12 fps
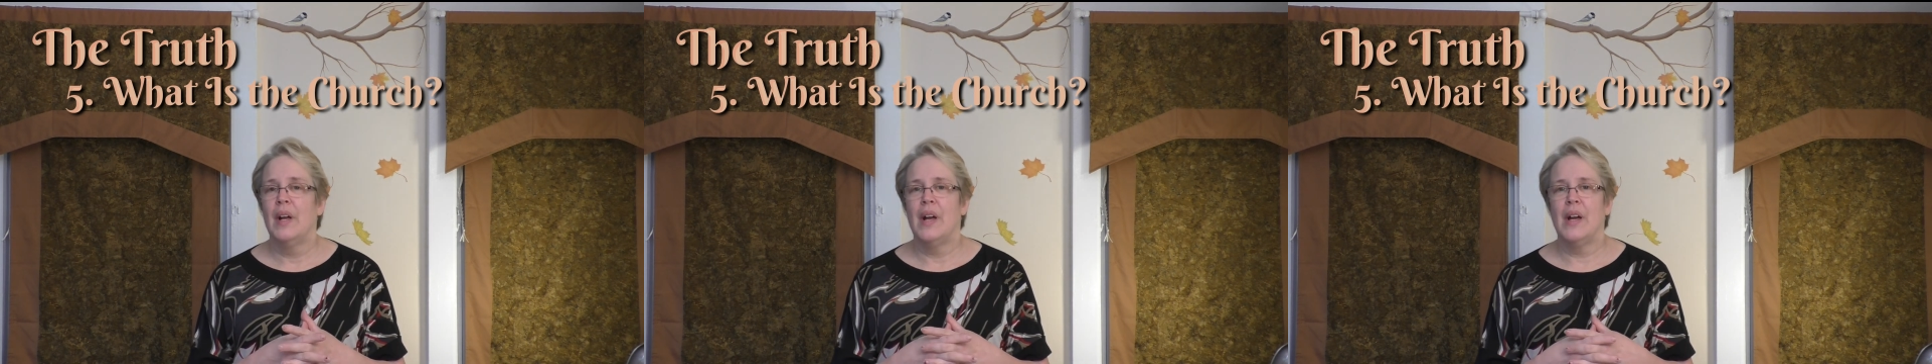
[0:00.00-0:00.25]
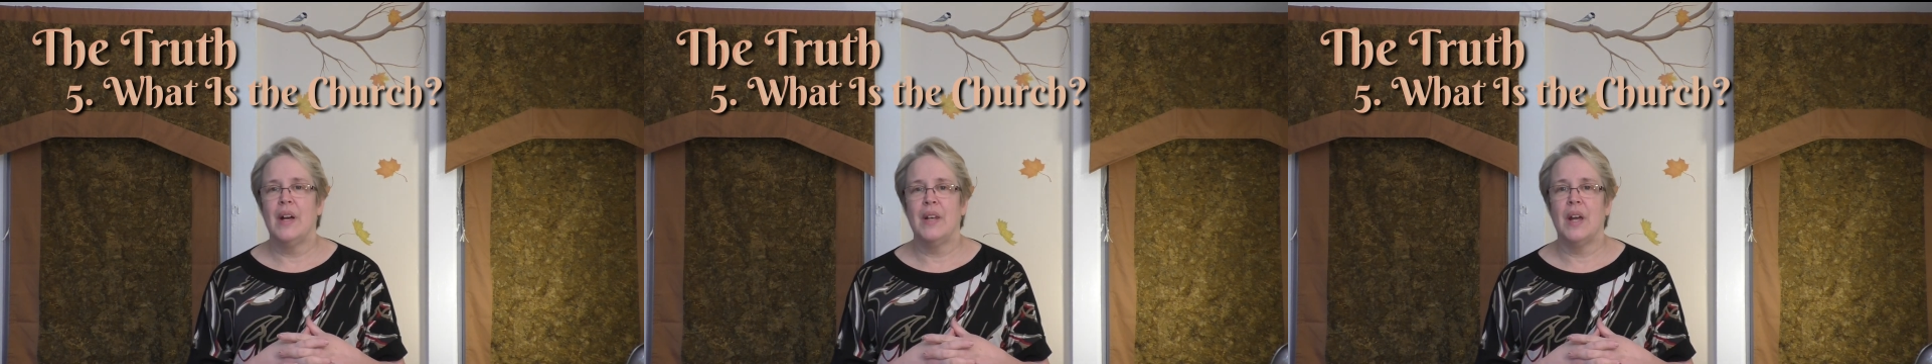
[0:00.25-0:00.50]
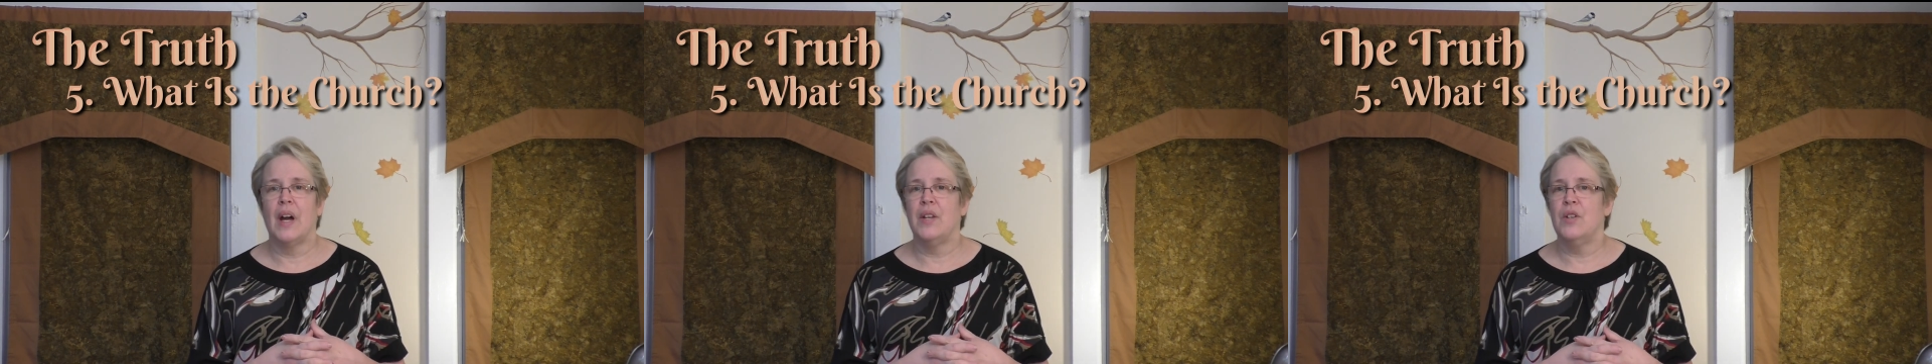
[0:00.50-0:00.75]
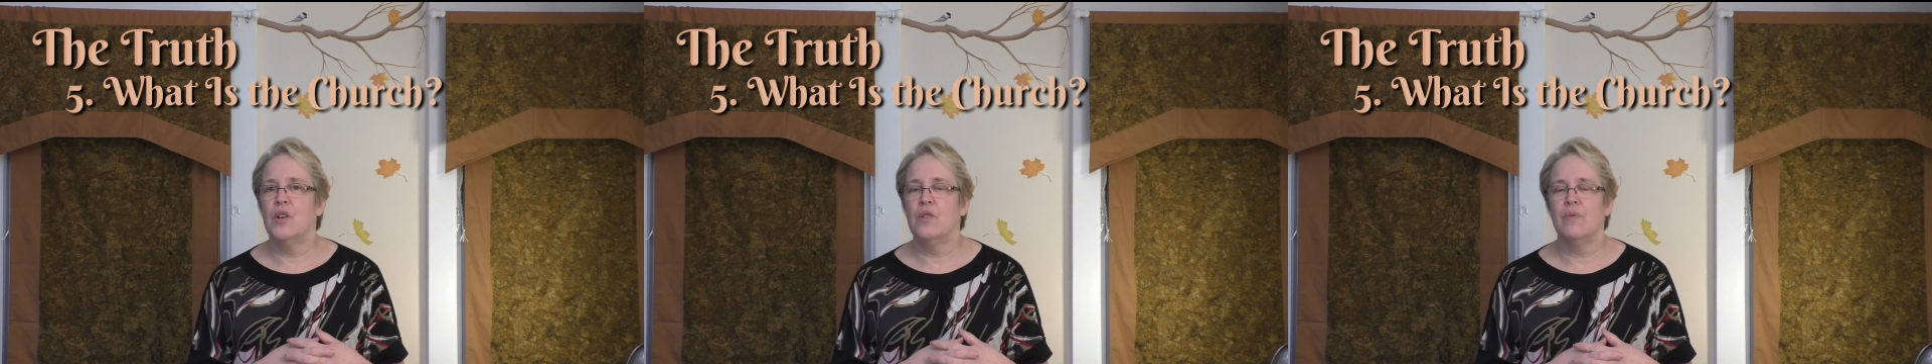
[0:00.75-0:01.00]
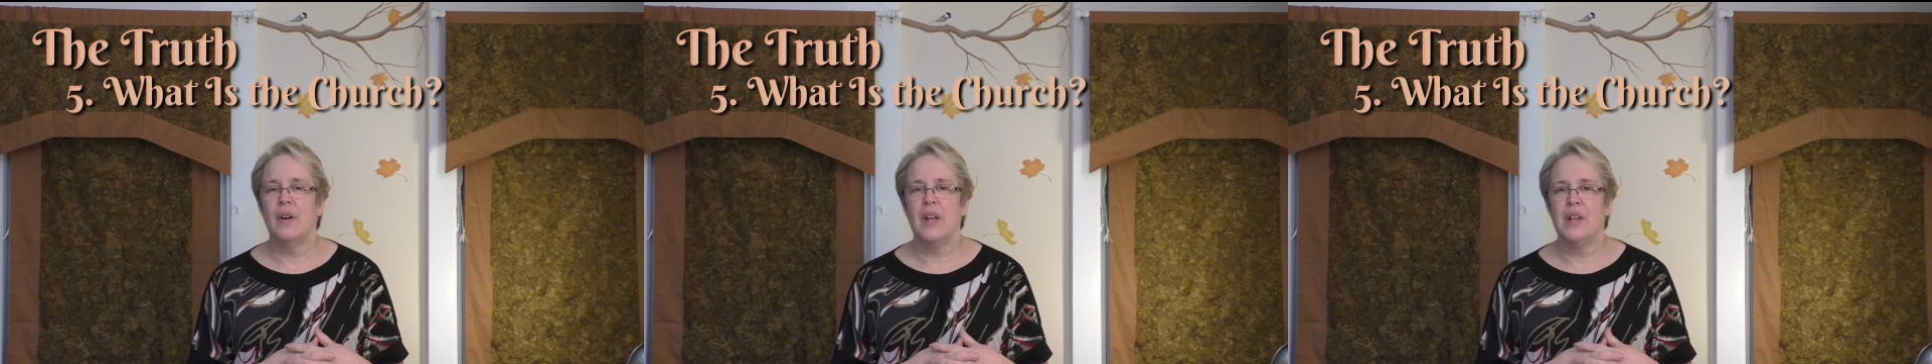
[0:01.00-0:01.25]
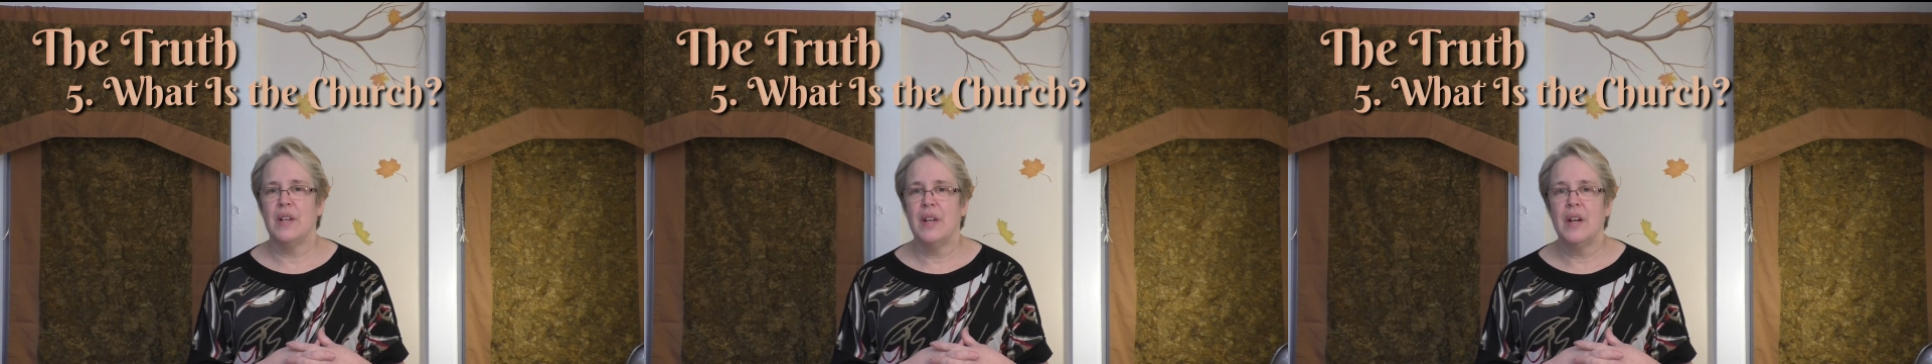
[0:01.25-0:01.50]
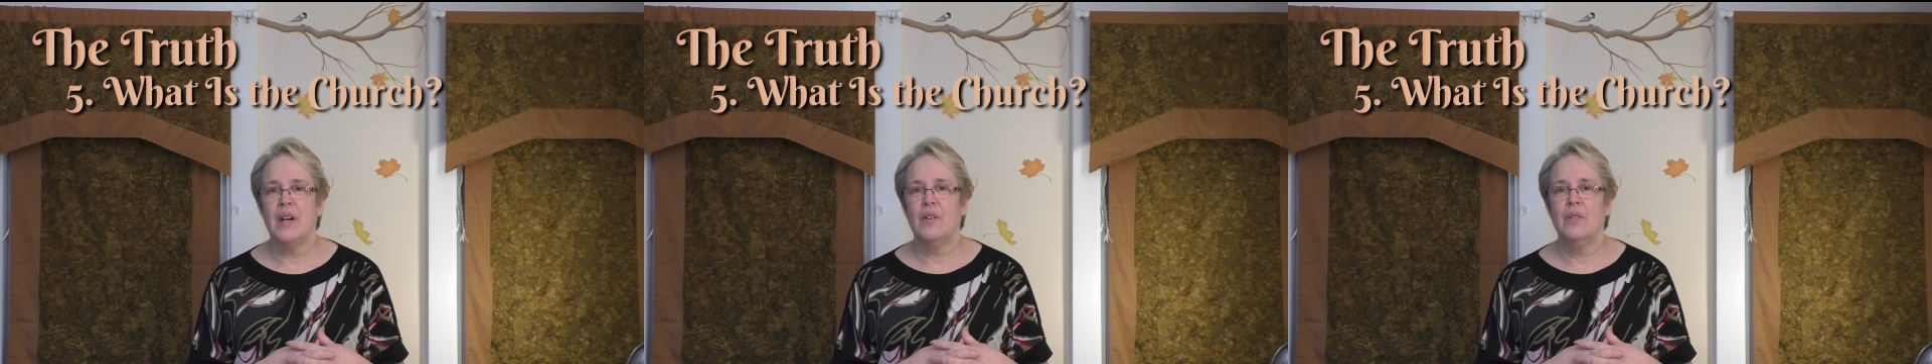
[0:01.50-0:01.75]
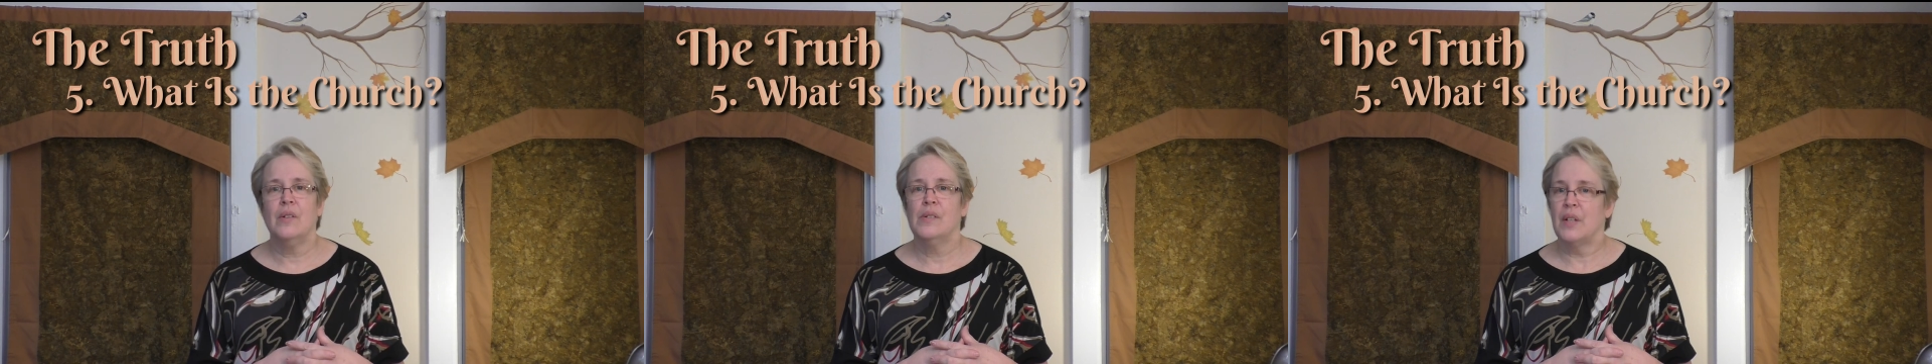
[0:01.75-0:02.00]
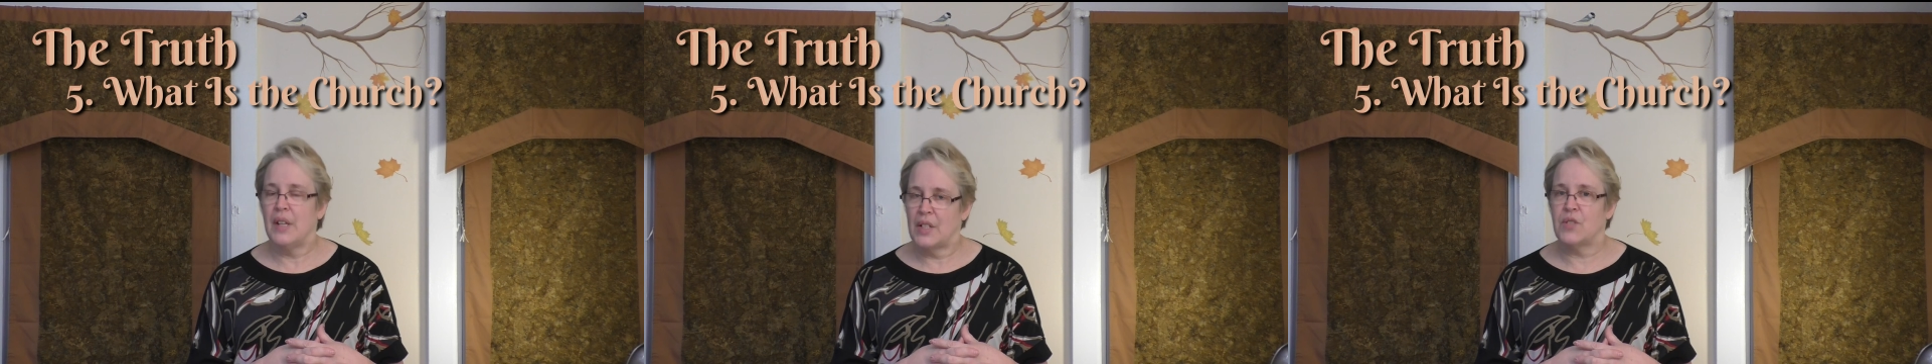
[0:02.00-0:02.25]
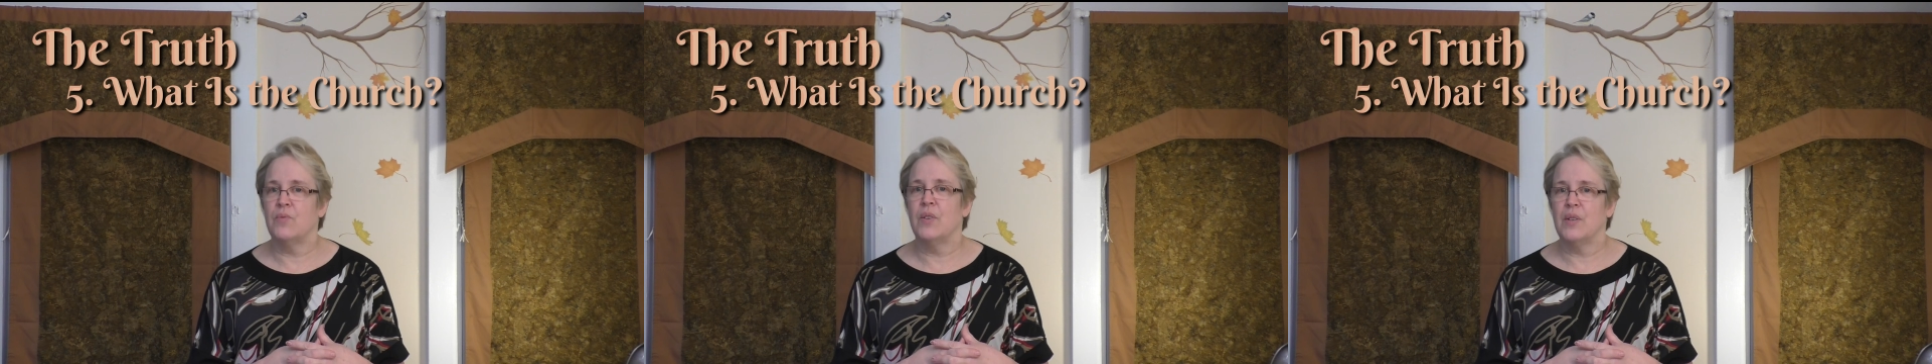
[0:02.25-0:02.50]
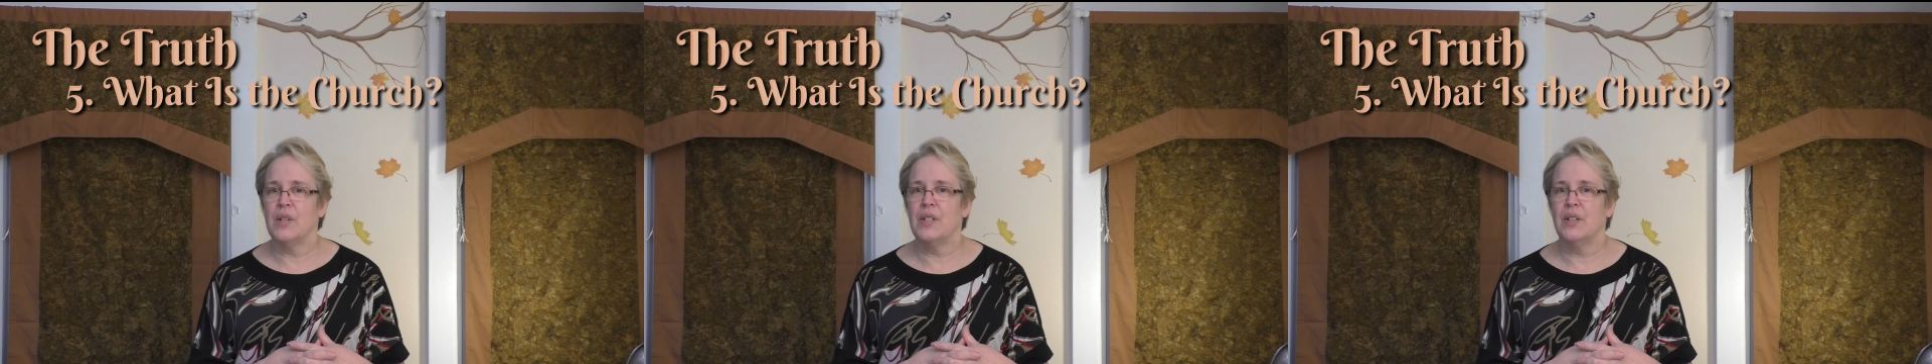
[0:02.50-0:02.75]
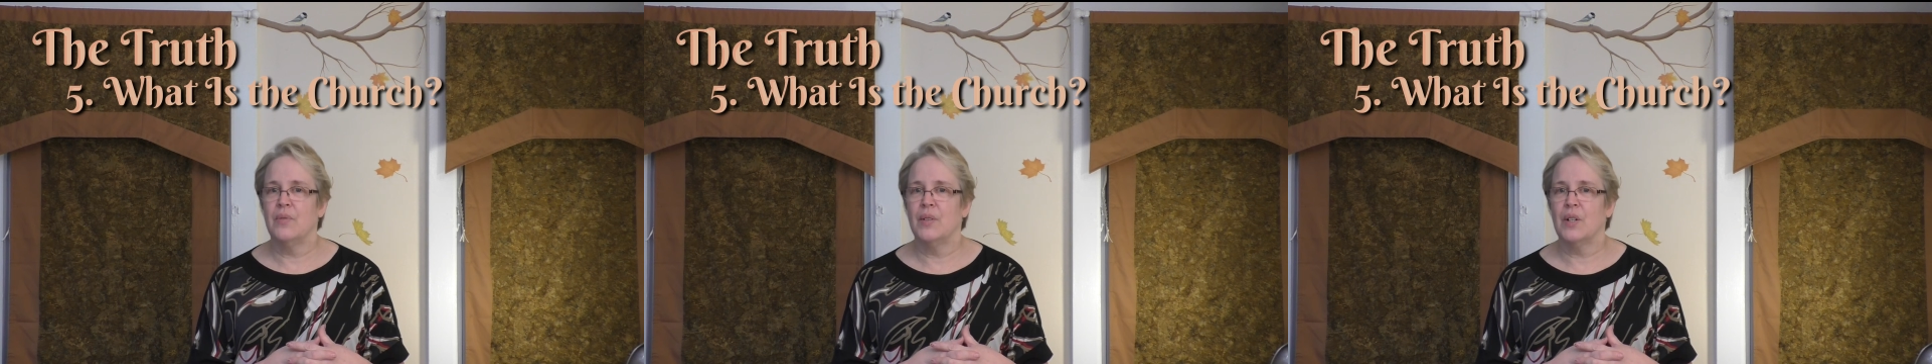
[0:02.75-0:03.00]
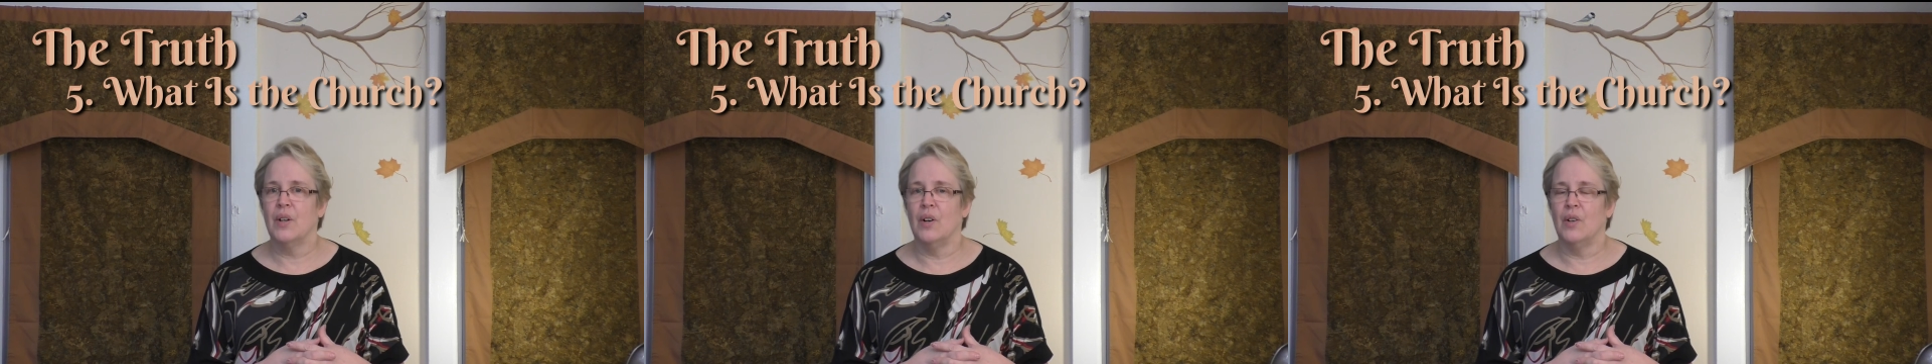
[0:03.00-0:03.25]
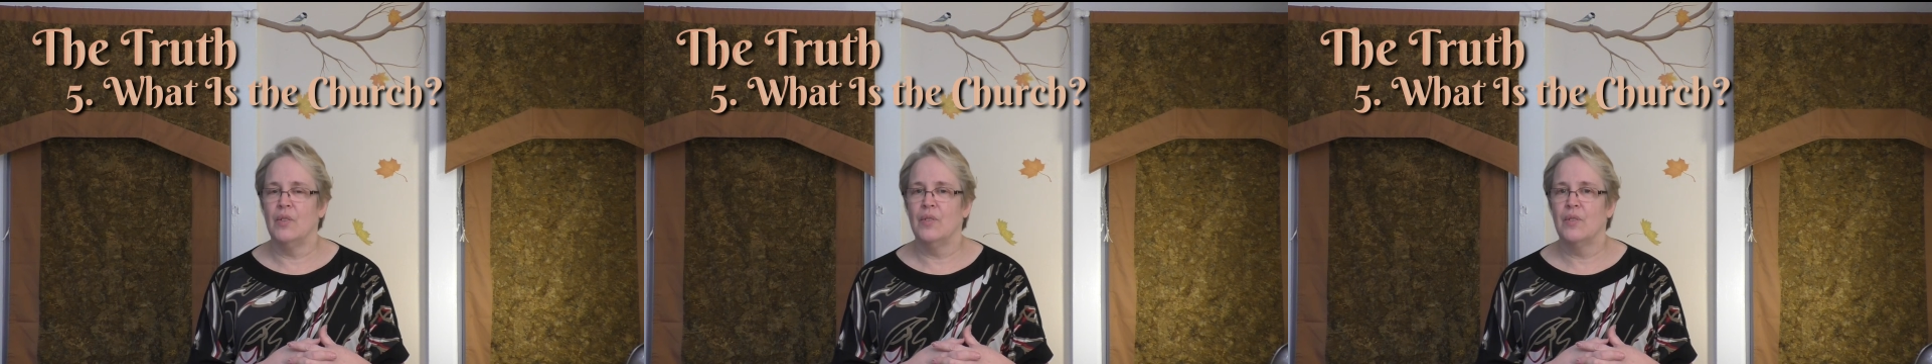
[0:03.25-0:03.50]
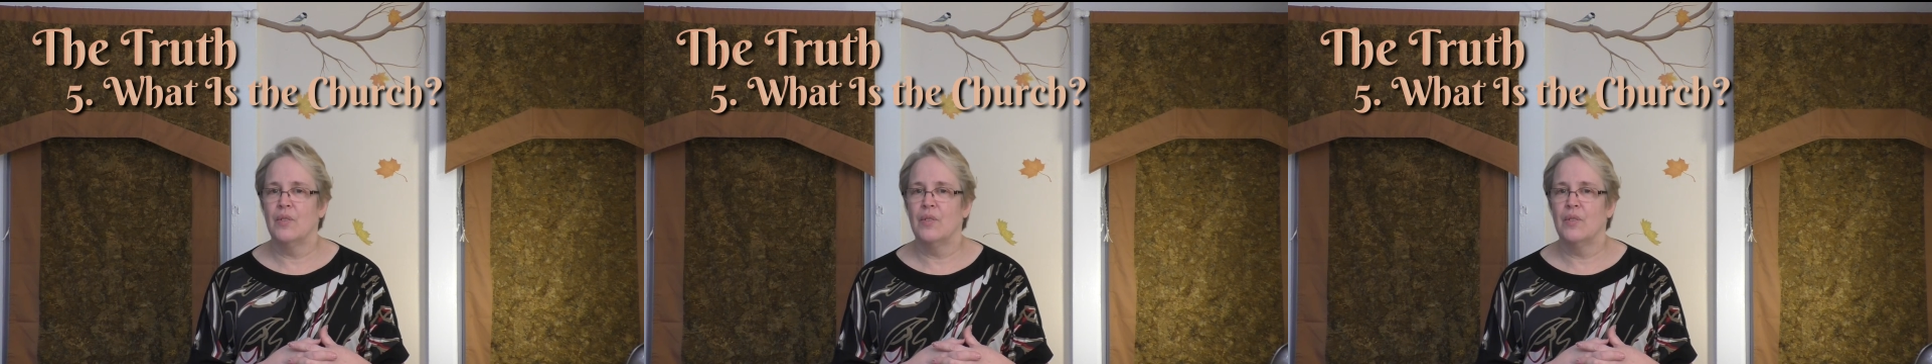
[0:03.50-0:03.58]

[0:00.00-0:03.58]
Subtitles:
And I know right now it's very difficult,